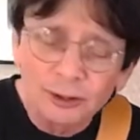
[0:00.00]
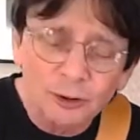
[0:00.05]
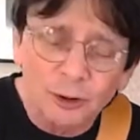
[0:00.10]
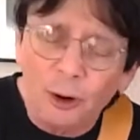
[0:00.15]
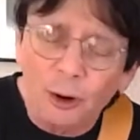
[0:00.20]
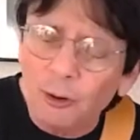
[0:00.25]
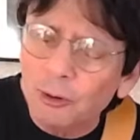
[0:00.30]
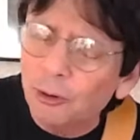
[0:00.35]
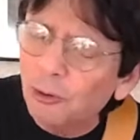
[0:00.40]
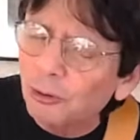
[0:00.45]

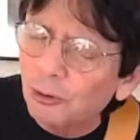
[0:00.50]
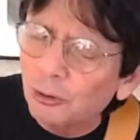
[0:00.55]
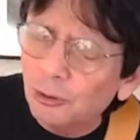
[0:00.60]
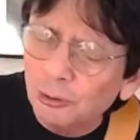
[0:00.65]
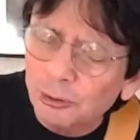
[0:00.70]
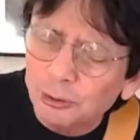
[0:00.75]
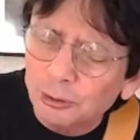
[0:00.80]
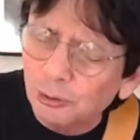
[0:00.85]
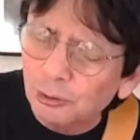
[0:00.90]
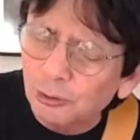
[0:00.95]

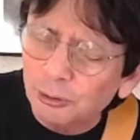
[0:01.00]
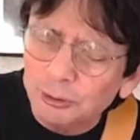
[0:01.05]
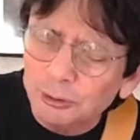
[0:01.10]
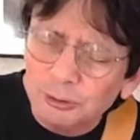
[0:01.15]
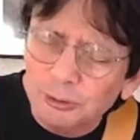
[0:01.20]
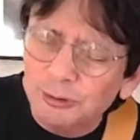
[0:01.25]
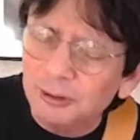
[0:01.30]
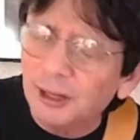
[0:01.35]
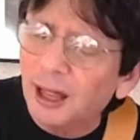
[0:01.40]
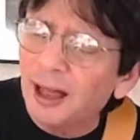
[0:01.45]

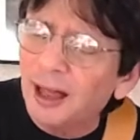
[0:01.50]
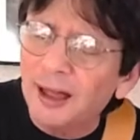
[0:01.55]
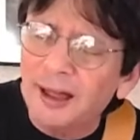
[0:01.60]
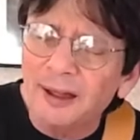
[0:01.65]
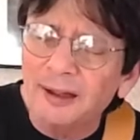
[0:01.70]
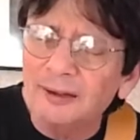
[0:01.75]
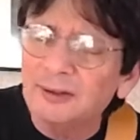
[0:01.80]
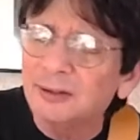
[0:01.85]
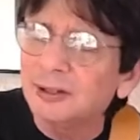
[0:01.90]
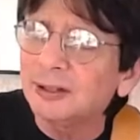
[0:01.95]
cold
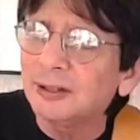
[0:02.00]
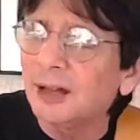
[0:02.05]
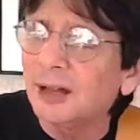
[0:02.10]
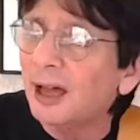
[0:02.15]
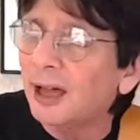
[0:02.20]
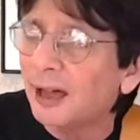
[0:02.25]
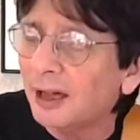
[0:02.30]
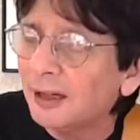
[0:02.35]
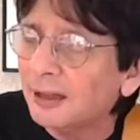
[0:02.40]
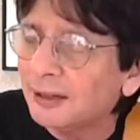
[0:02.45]

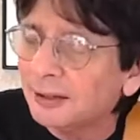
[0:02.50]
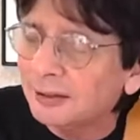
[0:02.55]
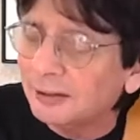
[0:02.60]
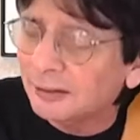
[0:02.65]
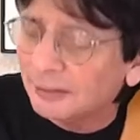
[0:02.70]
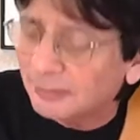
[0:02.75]
99.